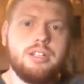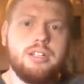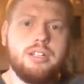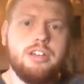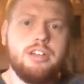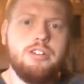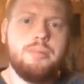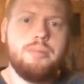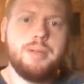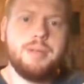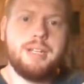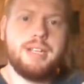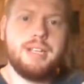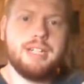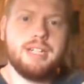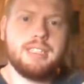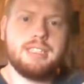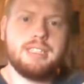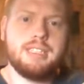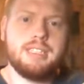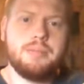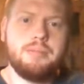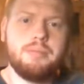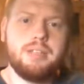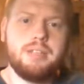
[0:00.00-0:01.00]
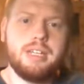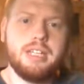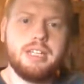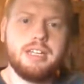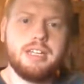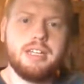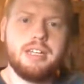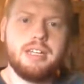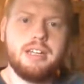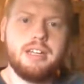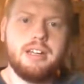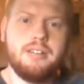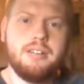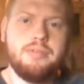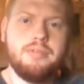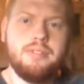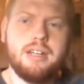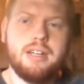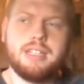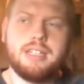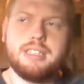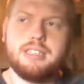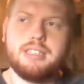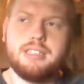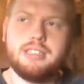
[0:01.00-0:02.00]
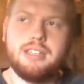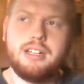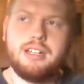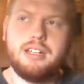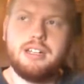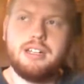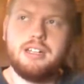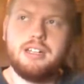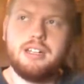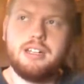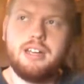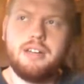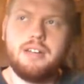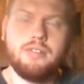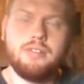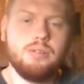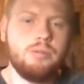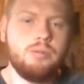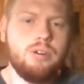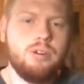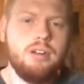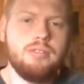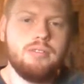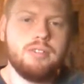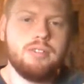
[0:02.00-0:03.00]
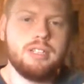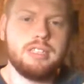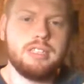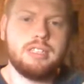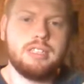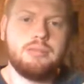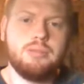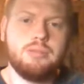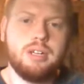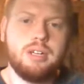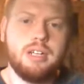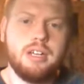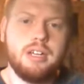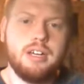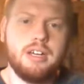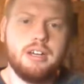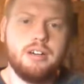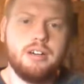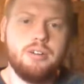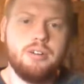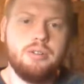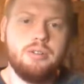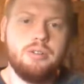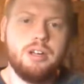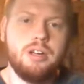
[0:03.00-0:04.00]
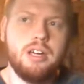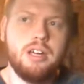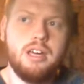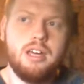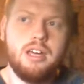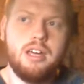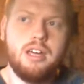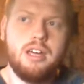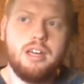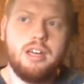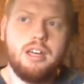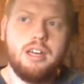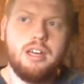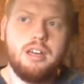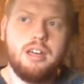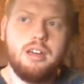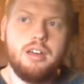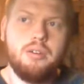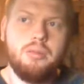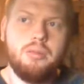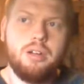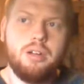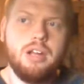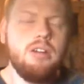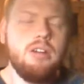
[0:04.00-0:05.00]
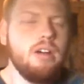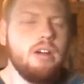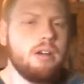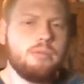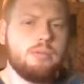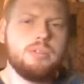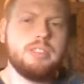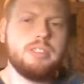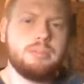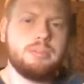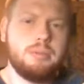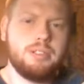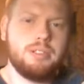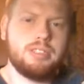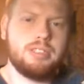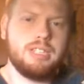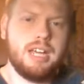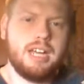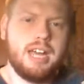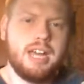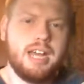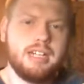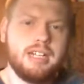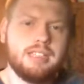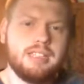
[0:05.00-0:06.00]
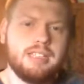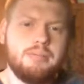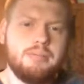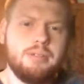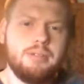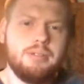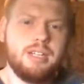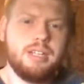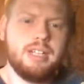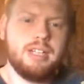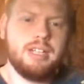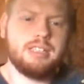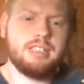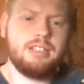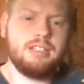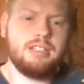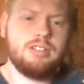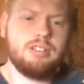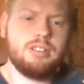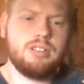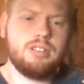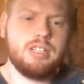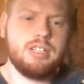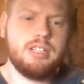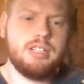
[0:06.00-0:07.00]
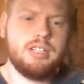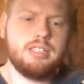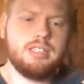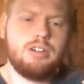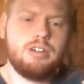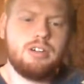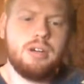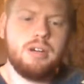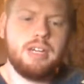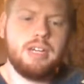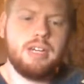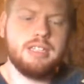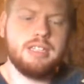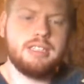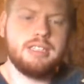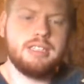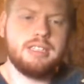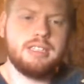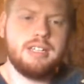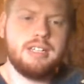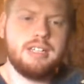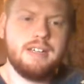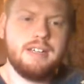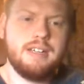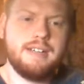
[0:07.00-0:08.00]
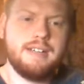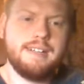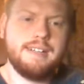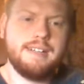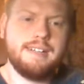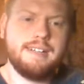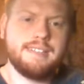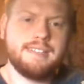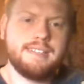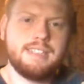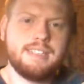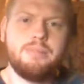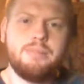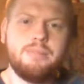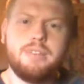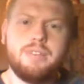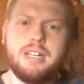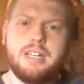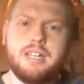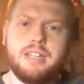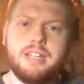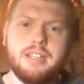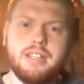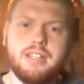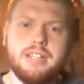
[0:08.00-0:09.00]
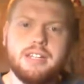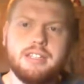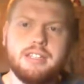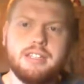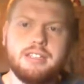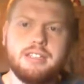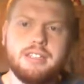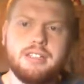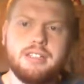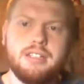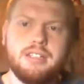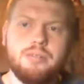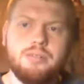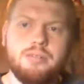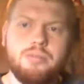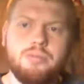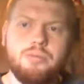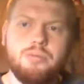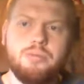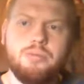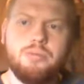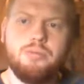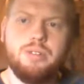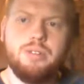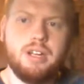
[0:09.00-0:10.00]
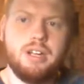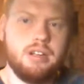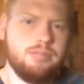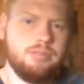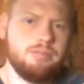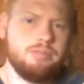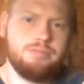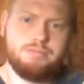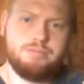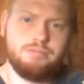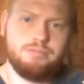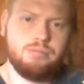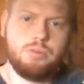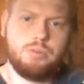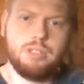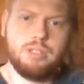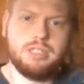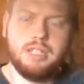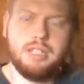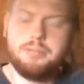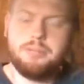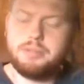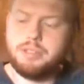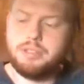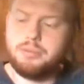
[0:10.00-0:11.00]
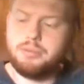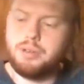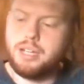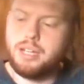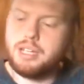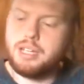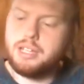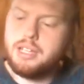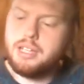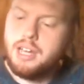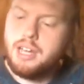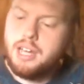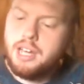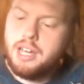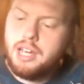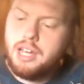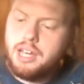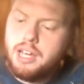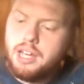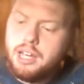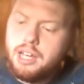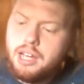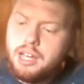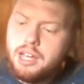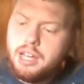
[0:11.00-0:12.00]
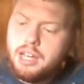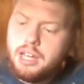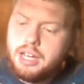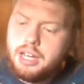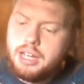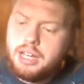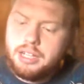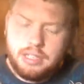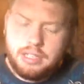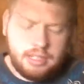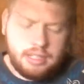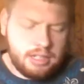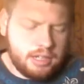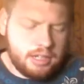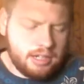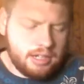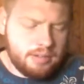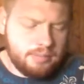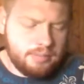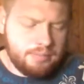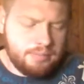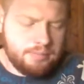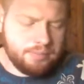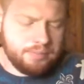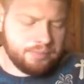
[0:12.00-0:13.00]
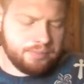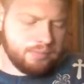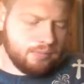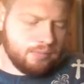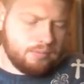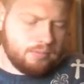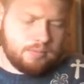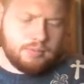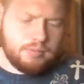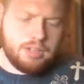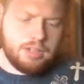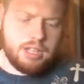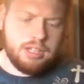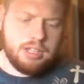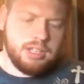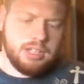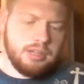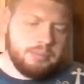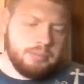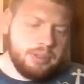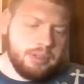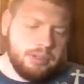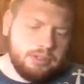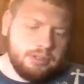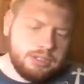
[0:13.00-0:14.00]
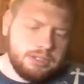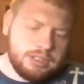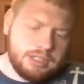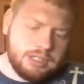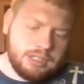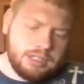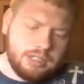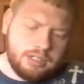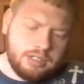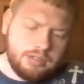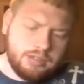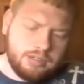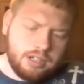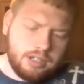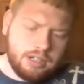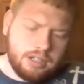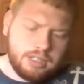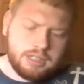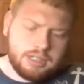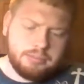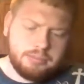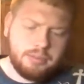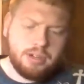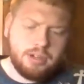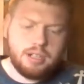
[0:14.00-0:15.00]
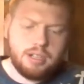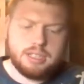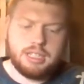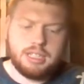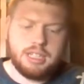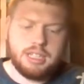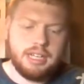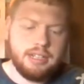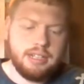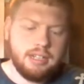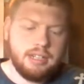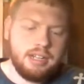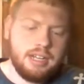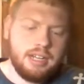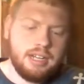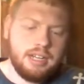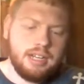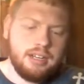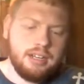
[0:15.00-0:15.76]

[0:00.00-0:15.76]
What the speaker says: human. That's something that affects every one of us, and we know how we're supposed to act. But it's always something that we're tempted with. And the abuse of God's mercy in